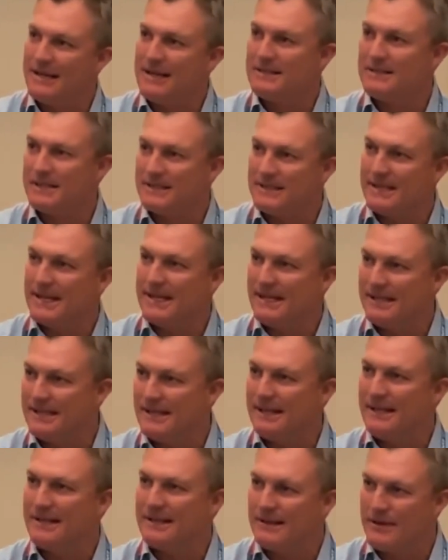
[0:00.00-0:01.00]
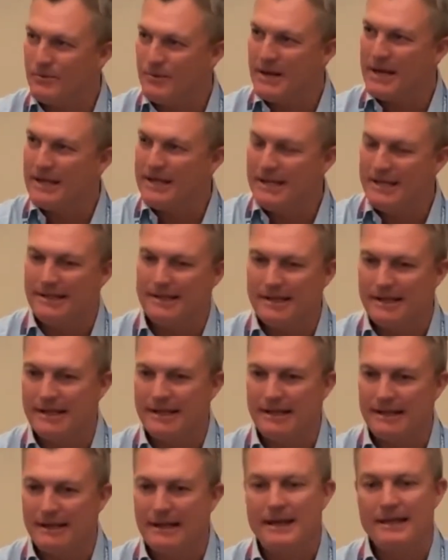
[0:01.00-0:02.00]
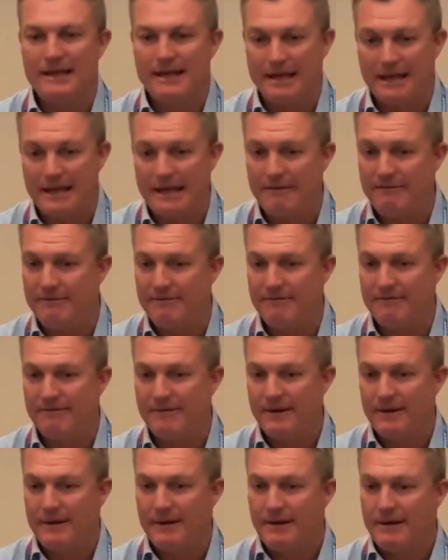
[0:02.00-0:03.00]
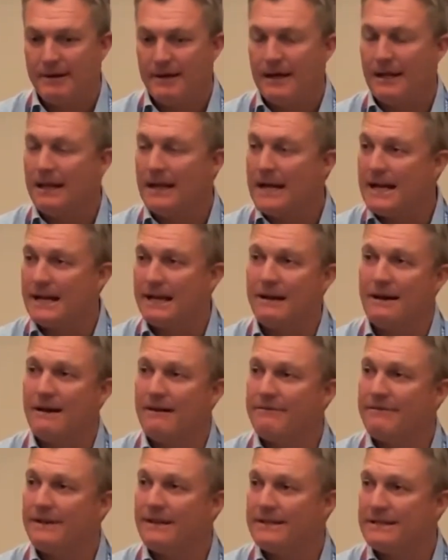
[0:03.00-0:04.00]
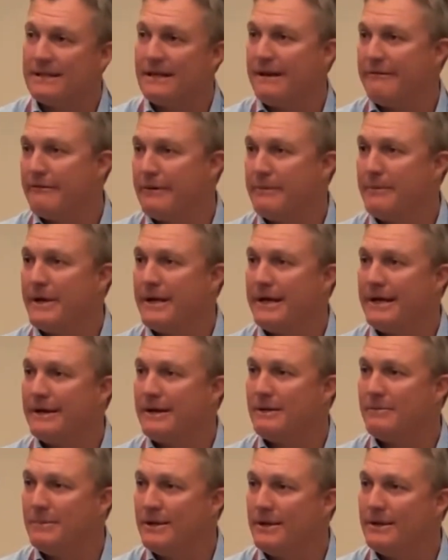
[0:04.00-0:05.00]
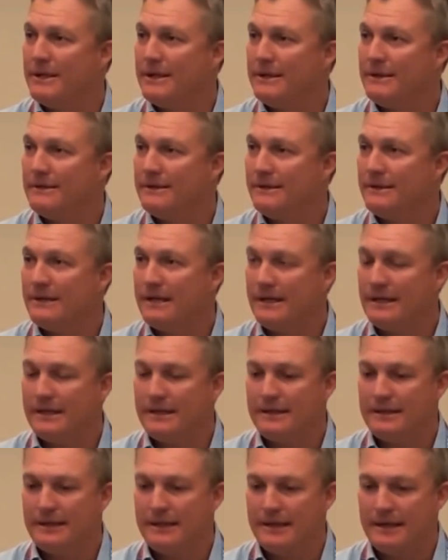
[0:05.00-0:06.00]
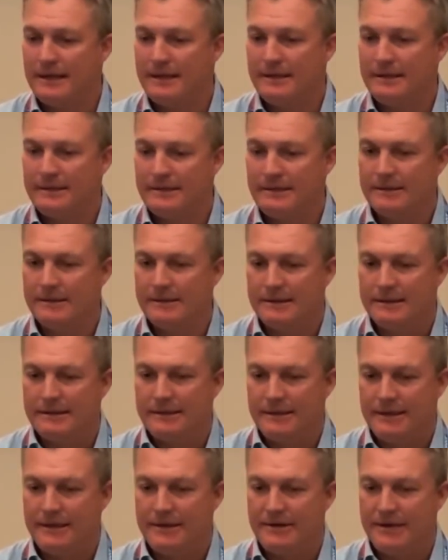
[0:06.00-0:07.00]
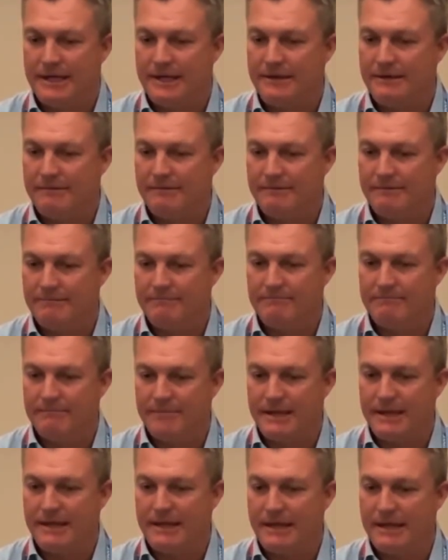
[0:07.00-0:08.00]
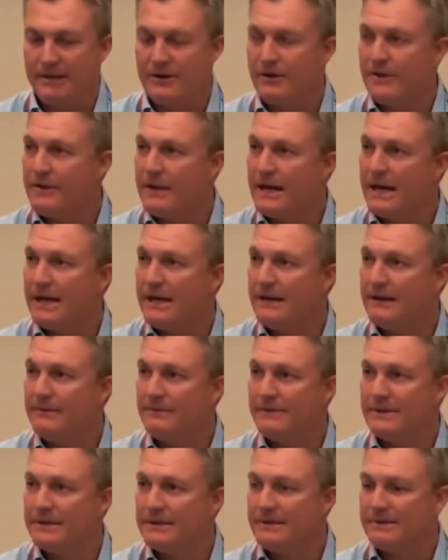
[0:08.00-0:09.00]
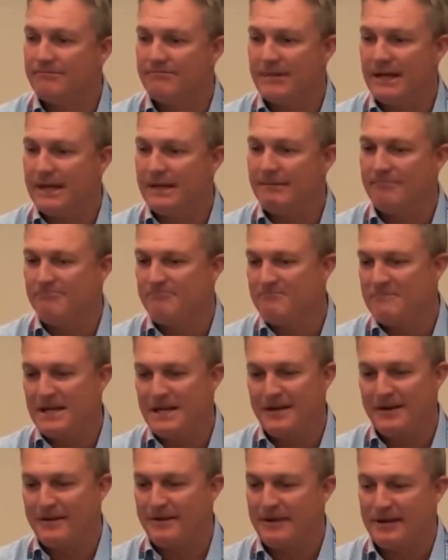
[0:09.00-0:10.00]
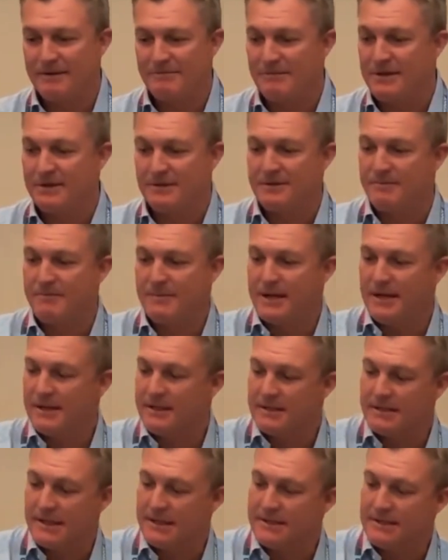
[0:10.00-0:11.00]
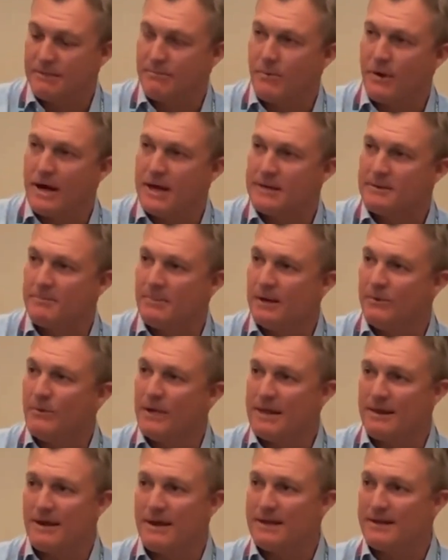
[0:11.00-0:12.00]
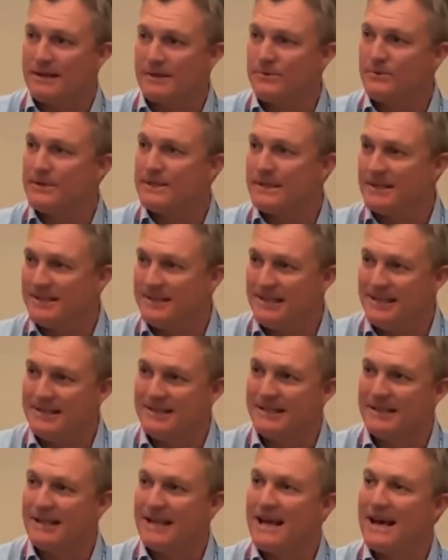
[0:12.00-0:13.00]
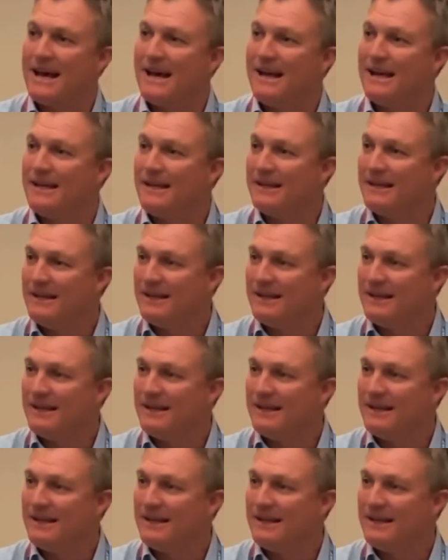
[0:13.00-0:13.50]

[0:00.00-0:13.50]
not just that he did it, the way he did it, I think gave a lot of confidence to everybody in our building. And, uh, you know, he, he earned that. It was, and, you know, there, there's some things that surprised me. We thought this was a seasoned guy